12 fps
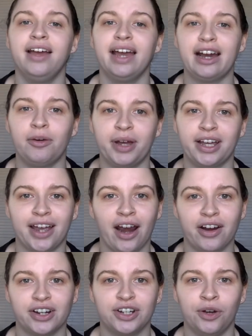Our main
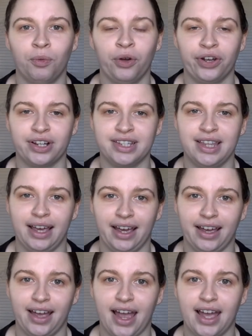character works
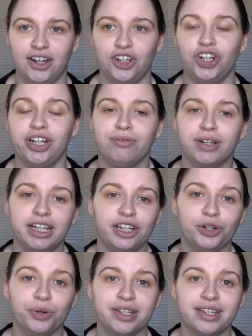there and she really
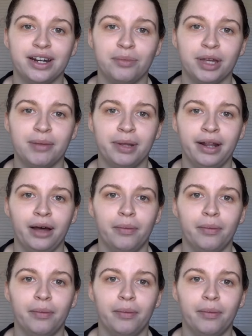enjoys setting people up,